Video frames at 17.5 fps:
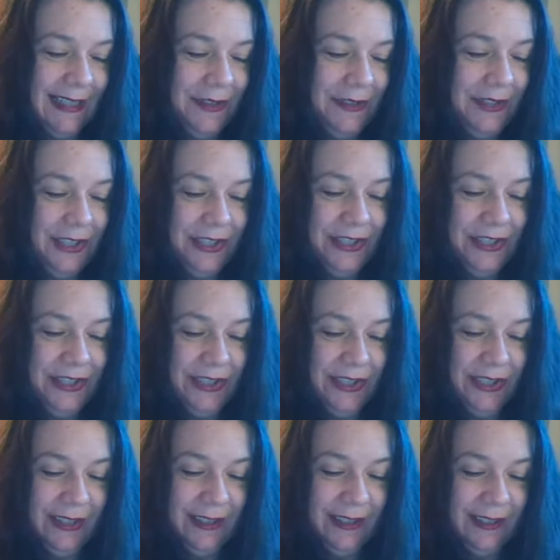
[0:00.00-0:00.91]

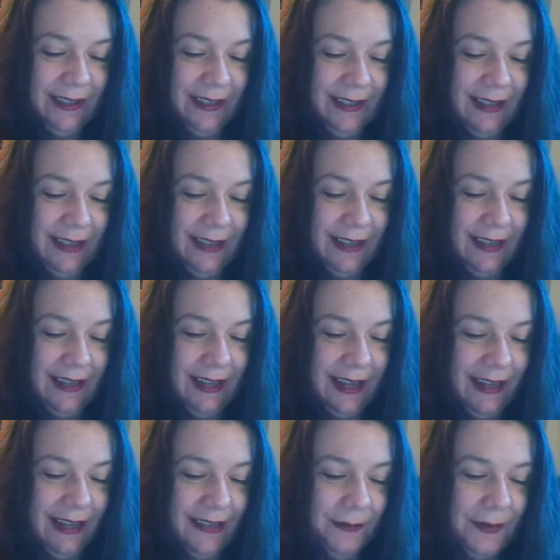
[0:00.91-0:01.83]
ginger
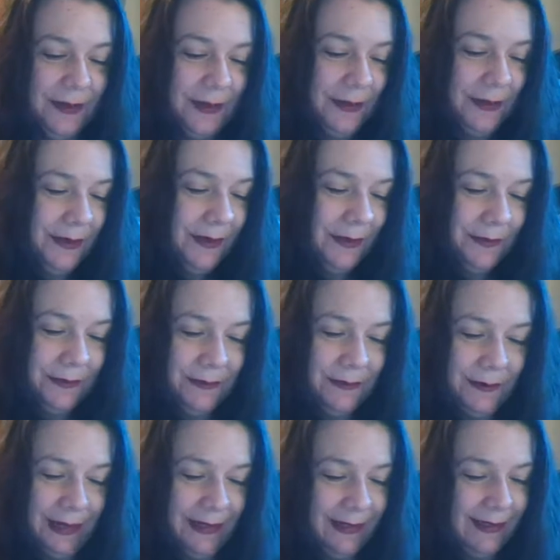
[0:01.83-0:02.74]
has been used
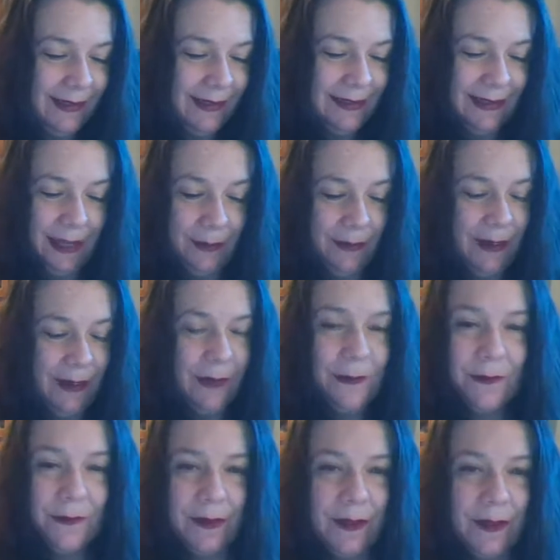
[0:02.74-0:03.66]
same
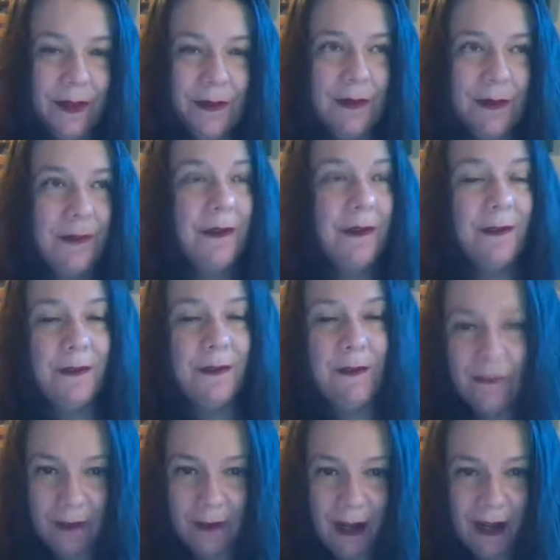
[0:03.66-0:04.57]
thing for
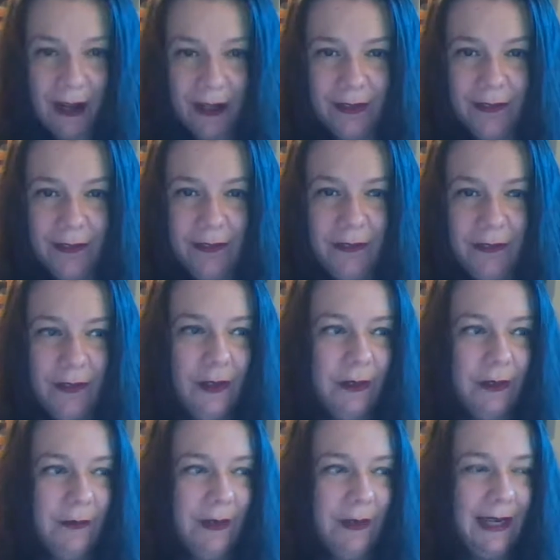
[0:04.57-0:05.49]
fire,
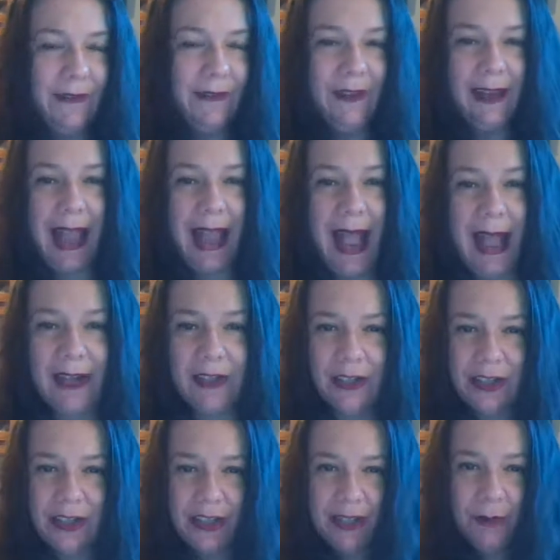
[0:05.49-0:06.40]
for giving
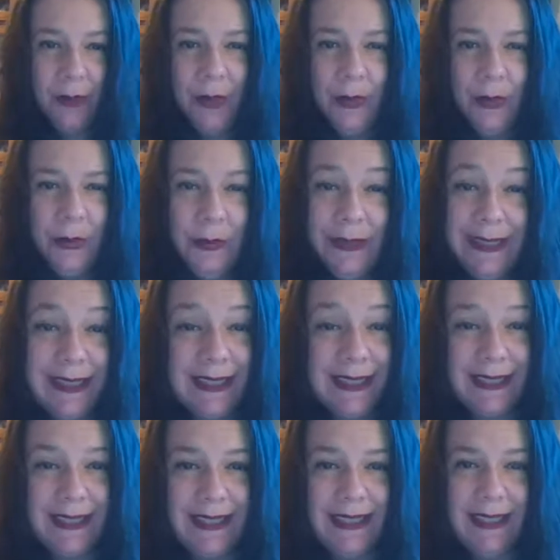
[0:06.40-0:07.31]
energy,
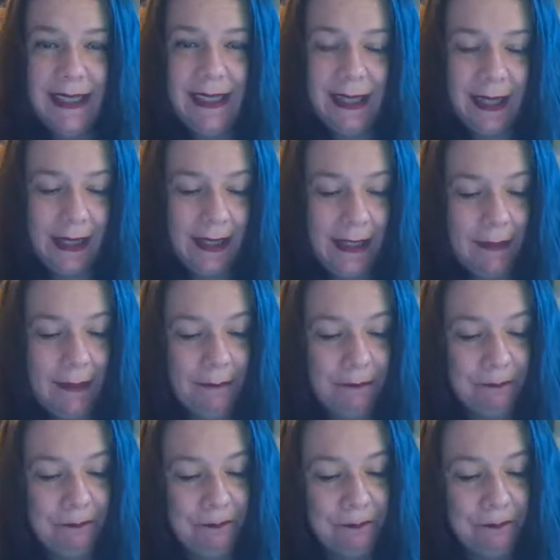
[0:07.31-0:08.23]
potency,
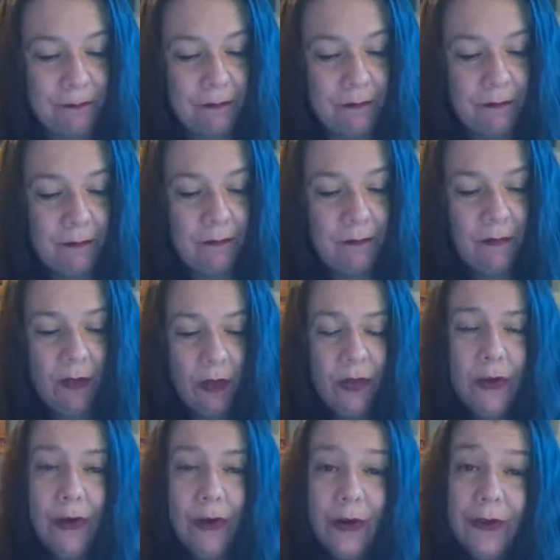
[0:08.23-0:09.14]

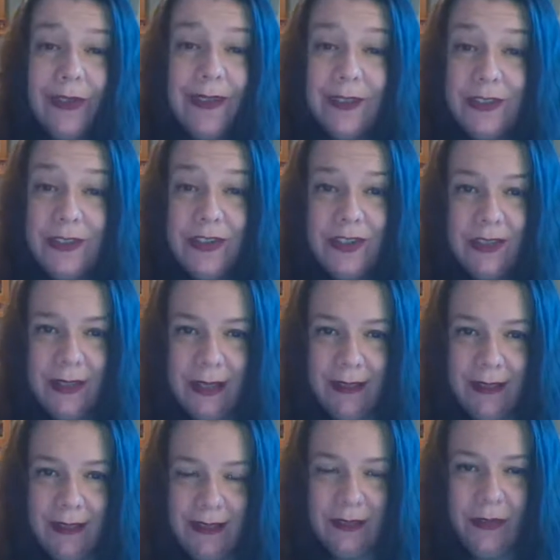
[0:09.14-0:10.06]
courage.
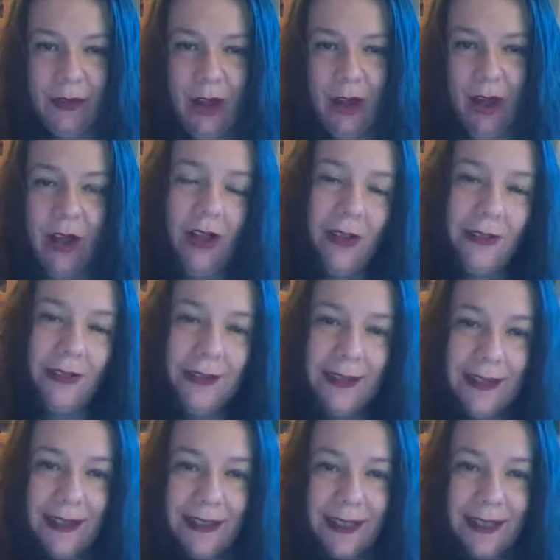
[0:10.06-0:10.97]
Like these are all
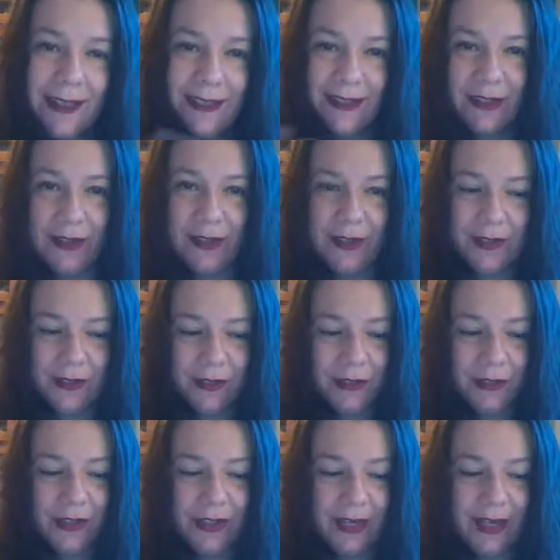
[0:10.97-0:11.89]
things that are
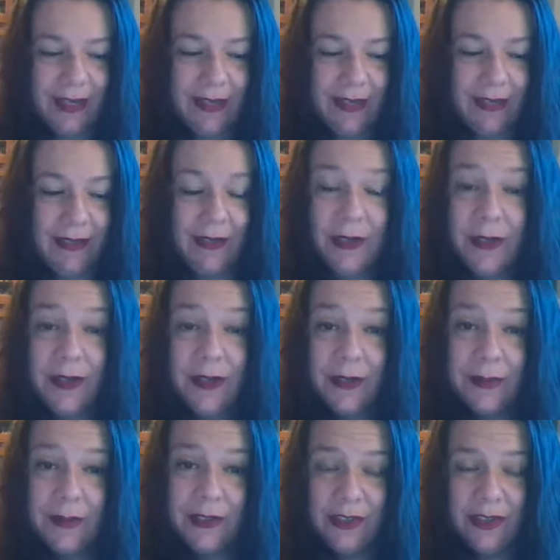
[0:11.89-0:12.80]
associated
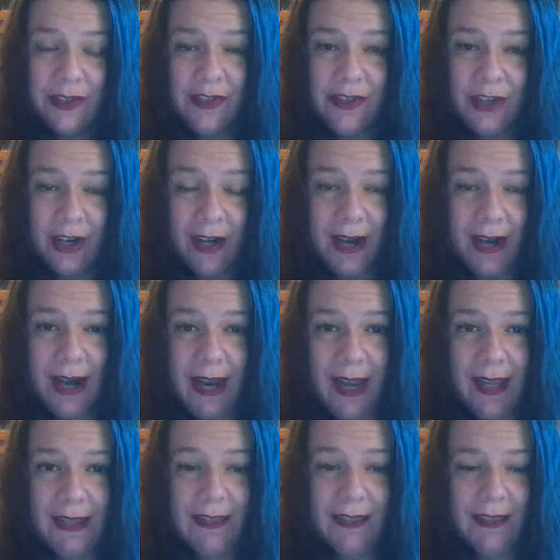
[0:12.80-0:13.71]
with ginger.
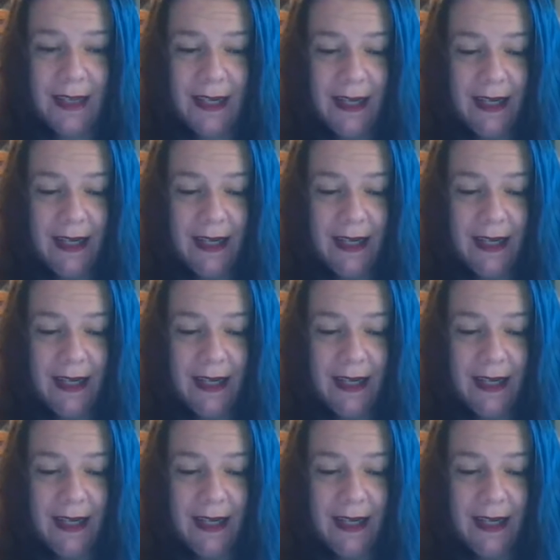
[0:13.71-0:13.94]
And